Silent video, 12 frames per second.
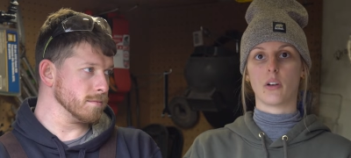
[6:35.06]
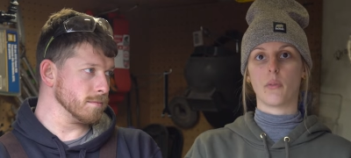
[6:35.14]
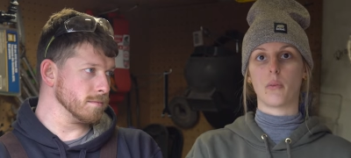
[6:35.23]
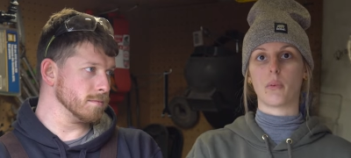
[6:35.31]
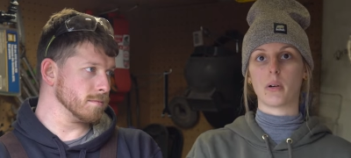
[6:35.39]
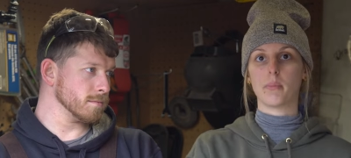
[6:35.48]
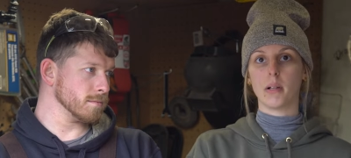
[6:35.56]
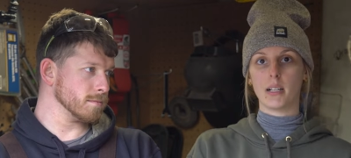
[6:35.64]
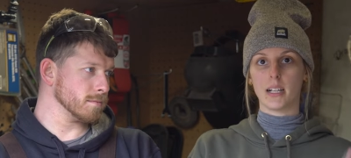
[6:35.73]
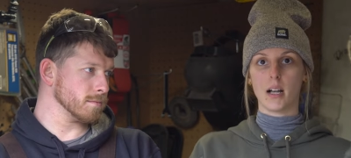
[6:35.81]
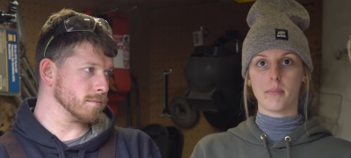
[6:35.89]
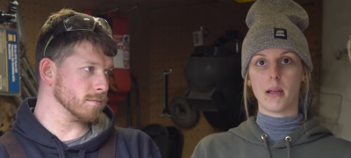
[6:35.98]
Speaker 1: when we're
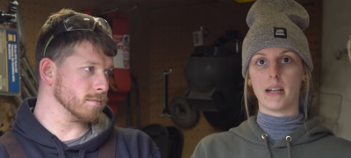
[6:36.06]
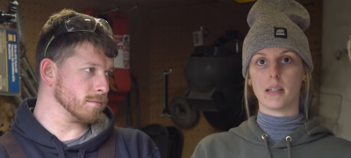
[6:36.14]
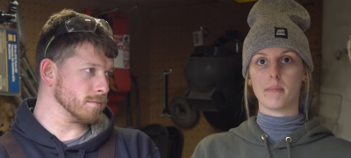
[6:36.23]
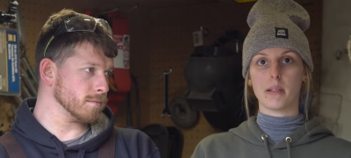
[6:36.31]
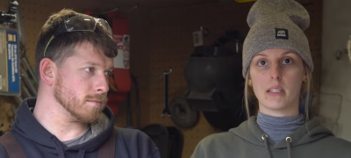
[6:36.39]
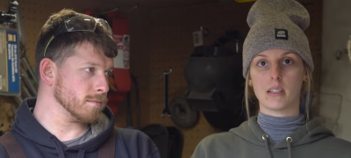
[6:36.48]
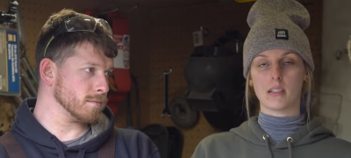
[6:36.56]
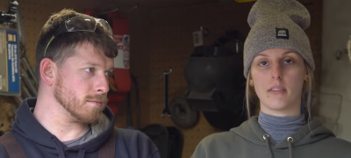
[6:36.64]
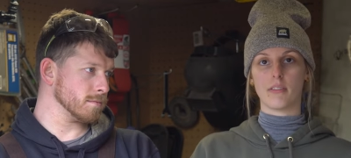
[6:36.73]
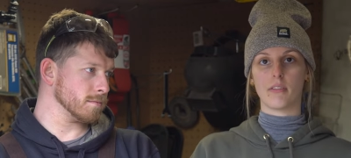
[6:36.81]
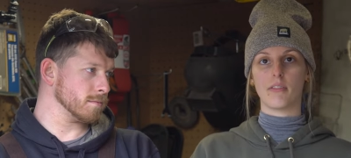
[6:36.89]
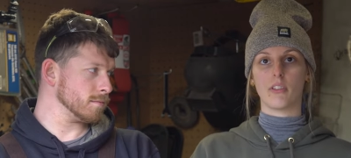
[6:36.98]
pulling up any pieces
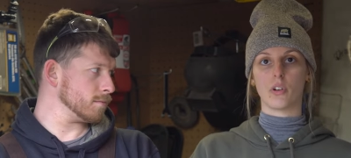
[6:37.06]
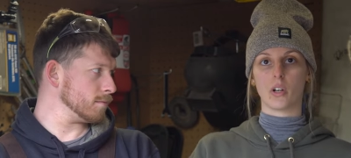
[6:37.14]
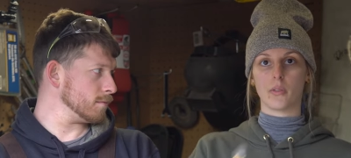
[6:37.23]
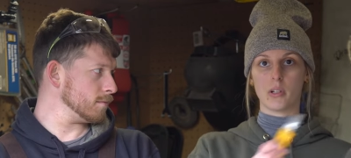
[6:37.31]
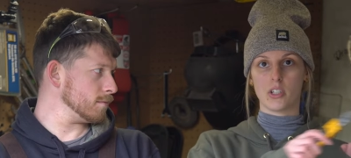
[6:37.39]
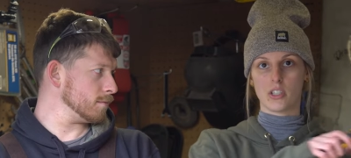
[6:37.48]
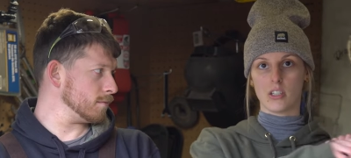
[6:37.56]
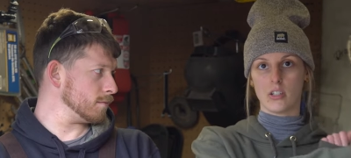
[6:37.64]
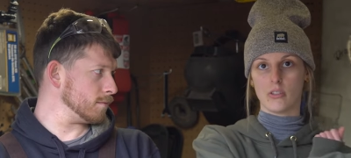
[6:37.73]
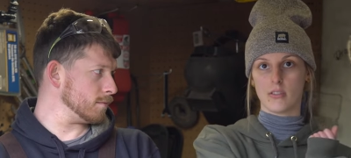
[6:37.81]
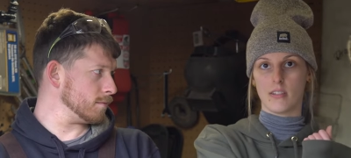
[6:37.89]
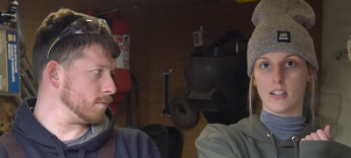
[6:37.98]
of the floor, we just
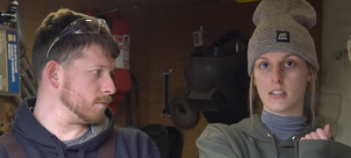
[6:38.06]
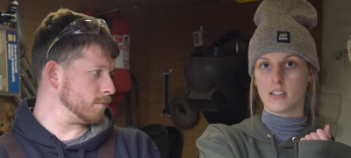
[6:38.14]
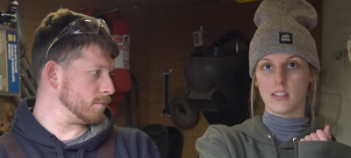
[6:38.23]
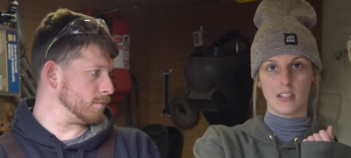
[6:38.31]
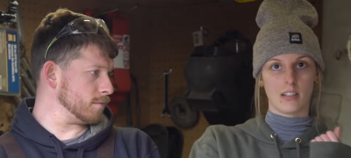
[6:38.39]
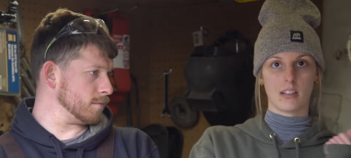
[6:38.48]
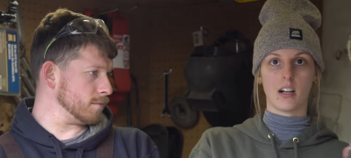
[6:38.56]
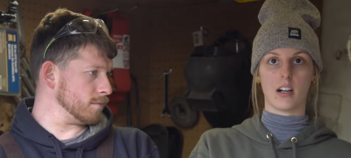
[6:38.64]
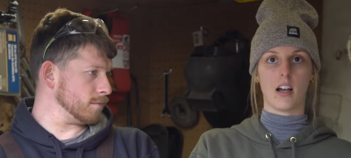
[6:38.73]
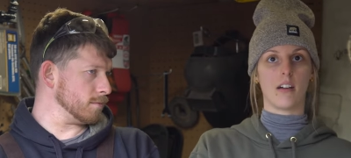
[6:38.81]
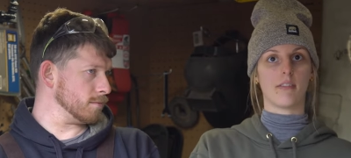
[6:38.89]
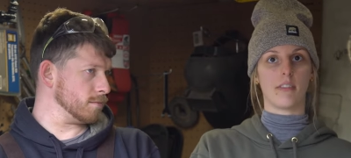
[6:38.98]
use this to
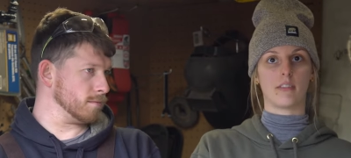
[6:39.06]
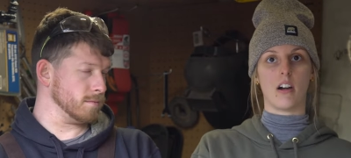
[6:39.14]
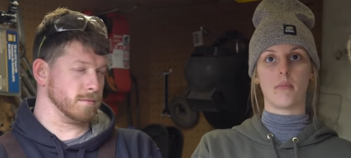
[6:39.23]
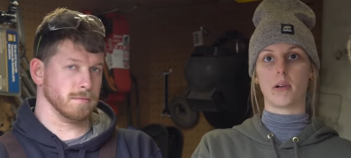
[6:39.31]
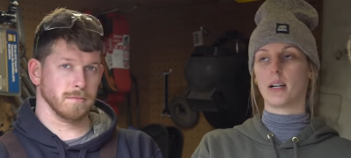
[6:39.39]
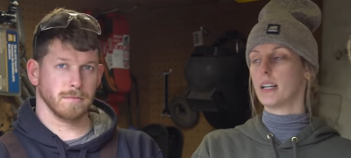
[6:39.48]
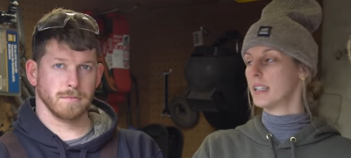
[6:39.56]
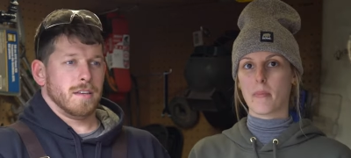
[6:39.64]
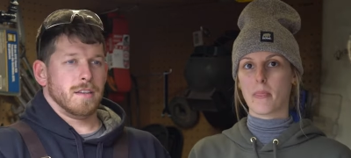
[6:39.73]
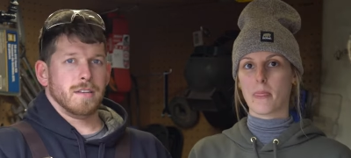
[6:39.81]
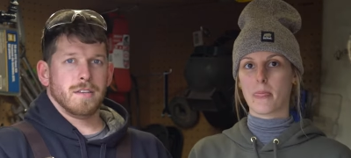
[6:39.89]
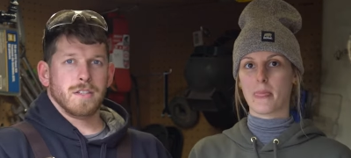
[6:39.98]
cut off the rubber.
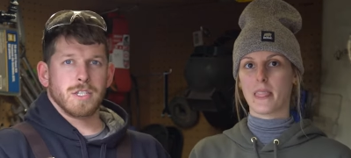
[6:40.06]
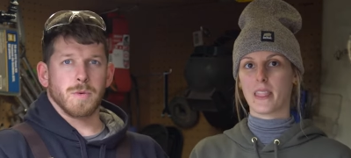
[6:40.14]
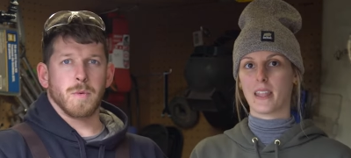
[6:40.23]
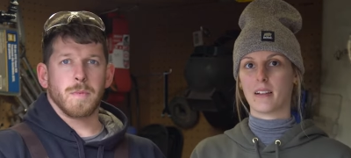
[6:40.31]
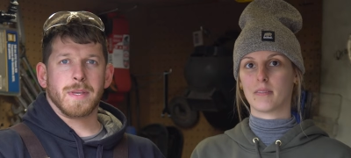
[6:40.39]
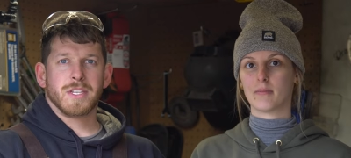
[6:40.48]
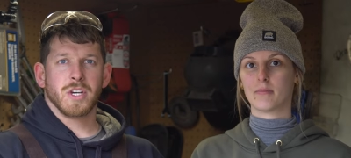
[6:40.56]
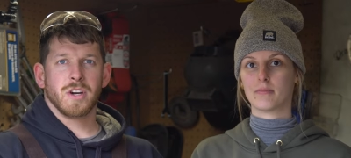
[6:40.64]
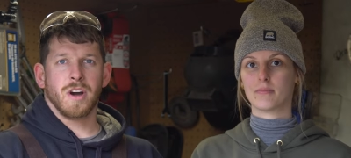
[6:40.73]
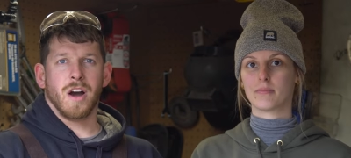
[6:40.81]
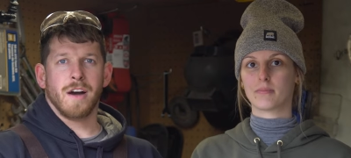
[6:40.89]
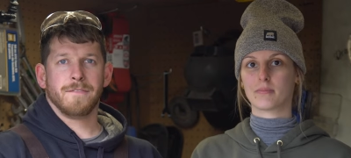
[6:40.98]
Speaker 2: So when we
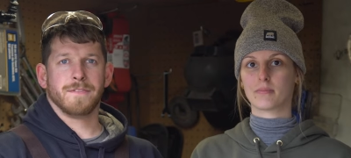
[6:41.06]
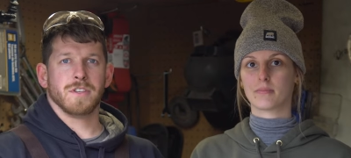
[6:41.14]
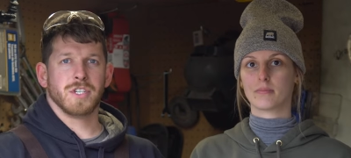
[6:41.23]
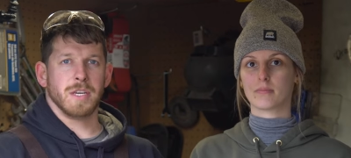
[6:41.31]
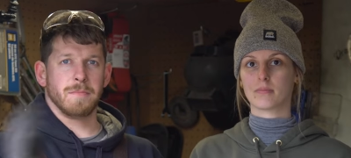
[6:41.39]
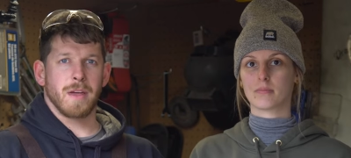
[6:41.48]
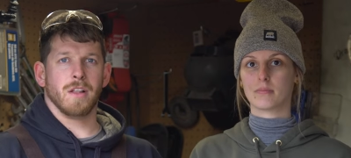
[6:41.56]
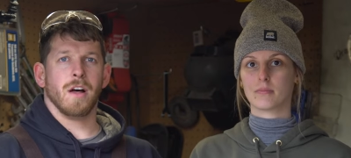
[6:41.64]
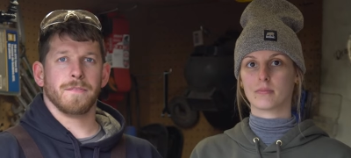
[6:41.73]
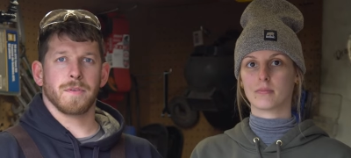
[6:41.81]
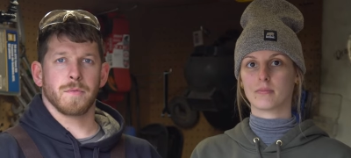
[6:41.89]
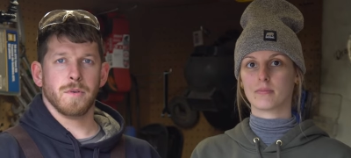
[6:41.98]
took off the sheet metal
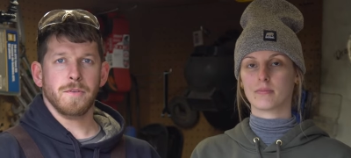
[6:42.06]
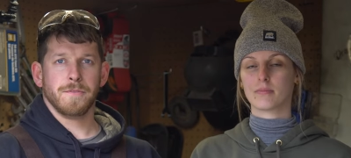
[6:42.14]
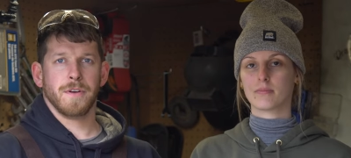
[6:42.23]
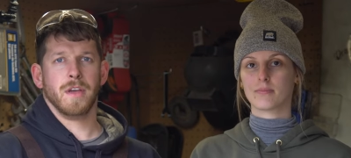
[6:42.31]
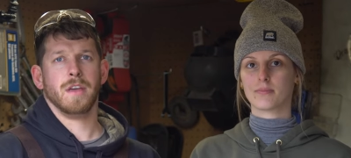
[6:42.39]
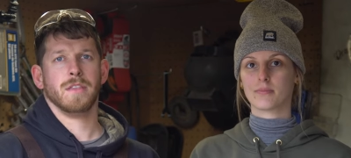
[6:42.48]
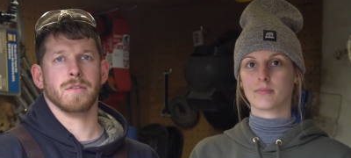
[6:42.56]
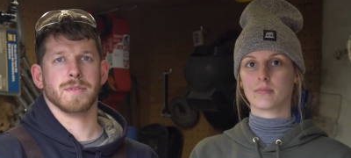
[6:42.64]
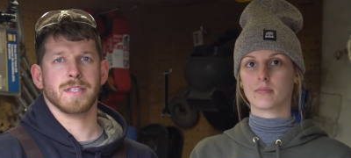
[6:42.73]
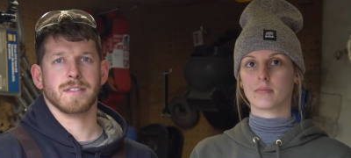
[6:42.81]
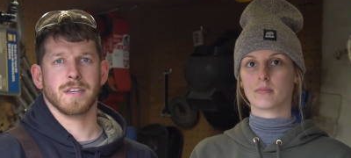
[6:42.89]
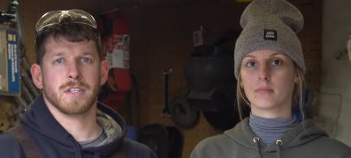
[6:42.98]
off the roof, there
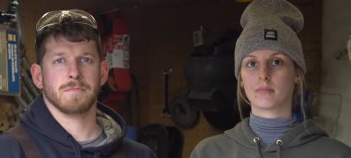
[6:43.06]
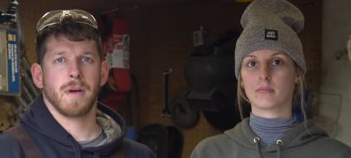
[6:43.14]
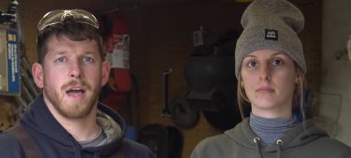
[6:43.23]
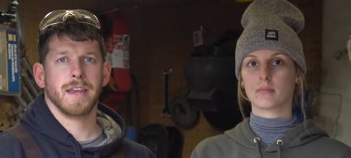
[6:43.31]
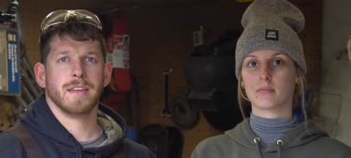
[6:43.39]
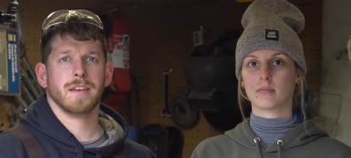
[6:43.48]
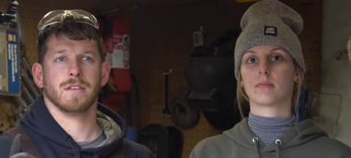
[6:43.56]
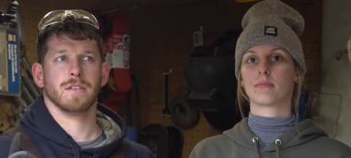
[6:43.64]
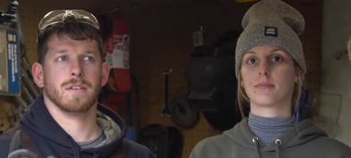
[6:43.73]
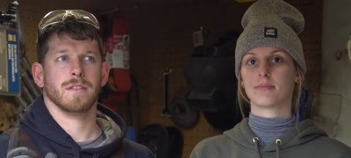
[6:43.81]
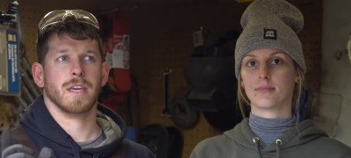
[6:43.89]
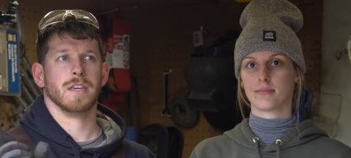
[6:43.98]
was insulation behind it.
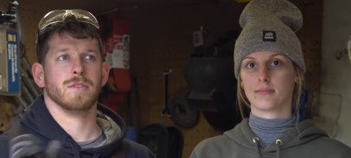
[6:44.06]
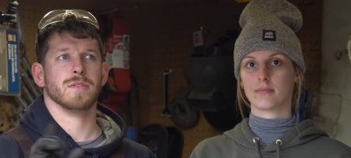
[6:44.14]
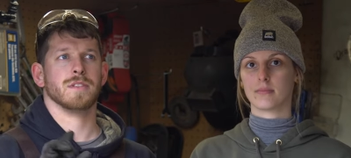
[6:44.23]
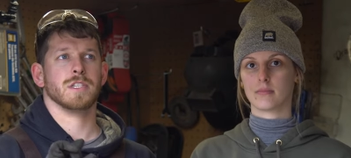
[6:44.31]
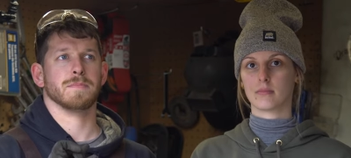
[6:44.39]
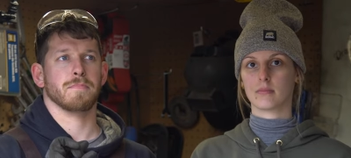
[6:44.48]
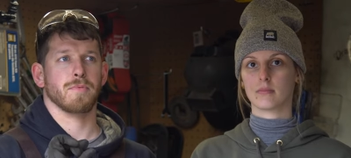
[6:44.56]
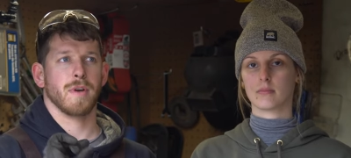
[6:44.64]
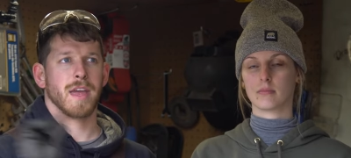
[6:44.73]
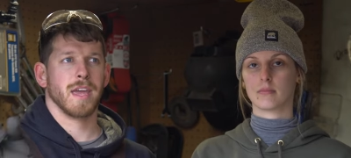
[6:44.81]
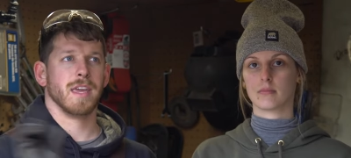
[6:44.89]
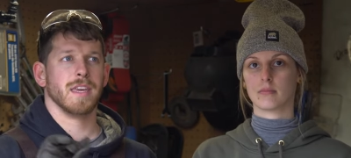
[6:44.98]
They used
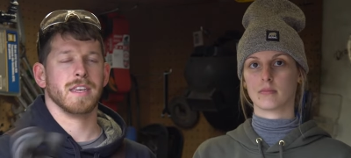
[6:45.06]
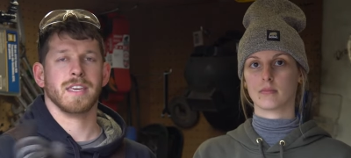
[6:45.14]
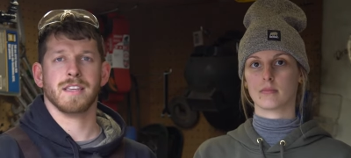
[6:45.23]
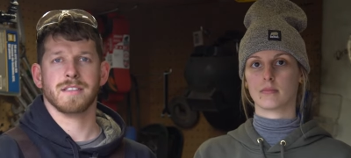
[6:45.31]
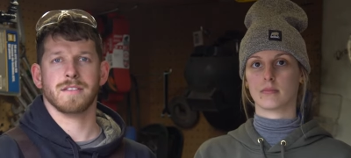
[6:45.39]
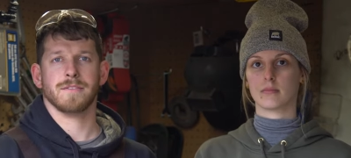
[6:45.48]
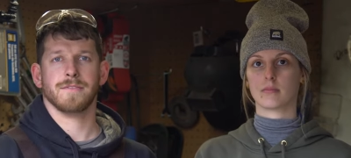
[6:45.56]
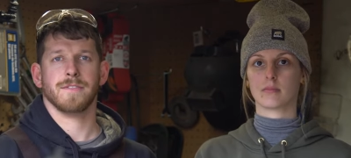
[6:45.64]
spray adhesive